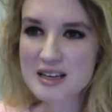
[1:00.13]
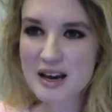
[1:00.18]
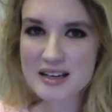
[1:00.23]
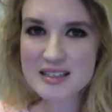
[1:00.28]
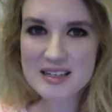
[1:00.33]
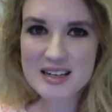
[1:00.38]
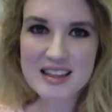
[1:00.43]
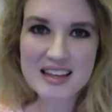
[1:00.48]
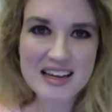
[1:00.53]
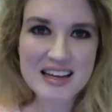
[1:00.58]

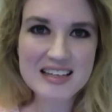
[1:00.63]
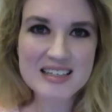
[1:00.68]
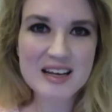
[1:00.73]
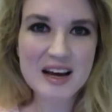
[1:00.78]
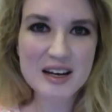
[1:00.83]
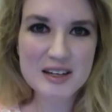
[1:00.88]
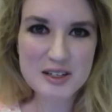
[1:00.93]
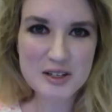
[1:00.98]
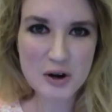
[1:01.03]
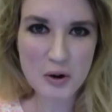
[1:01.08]
get to
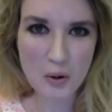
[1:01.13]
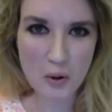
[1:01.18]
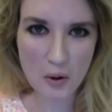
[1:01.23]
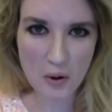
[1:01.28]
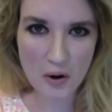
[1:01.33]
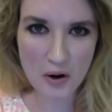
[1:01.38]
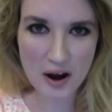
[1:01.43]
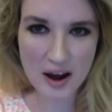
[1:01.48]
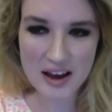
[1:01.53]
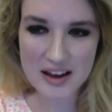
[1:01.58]
these
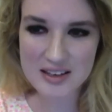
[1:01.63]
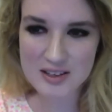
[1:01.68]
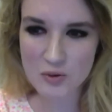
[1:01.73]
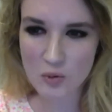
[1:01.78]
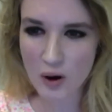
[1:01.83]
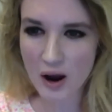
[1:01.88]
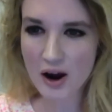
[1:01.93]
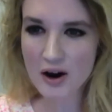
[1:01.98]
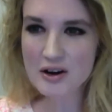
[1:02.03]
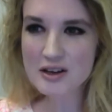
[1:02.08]
toys.
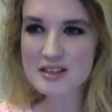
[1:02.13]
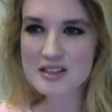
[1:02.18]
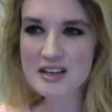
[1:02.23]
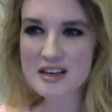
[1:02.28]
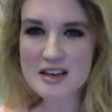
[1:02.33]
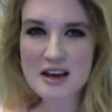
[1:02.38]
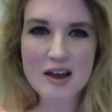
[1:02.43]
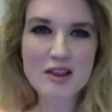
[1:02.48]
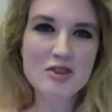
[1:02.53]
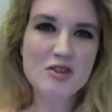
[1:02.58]
Where does
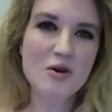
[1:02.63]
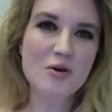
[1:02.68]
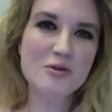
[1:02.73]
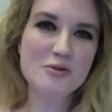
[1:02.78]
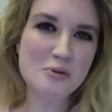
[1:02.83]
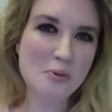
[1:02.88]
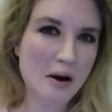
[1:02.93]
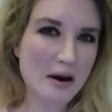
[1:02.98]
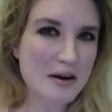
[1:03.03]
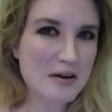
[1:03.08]
he get
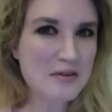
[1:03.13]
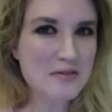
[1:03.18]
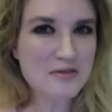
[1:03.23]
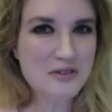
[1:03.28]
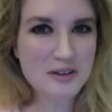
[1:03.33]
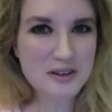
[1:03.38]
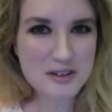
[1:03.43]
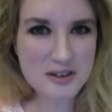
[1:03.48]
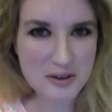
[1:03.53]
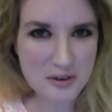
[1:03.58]
those
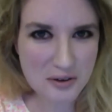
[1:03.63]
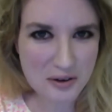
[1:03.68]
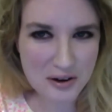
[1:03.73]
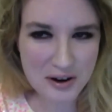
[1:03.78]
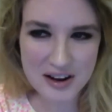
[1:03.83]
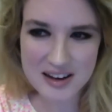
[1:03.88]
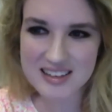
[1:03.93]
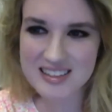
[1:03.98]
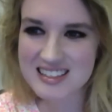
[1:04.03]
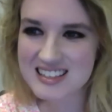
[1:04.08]
wonderful
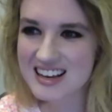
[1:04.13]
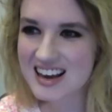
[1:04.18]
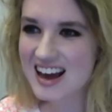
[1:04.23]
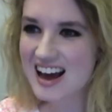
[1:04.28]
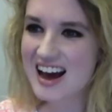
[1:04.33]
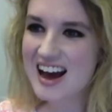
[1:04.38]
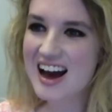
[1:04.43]
toys?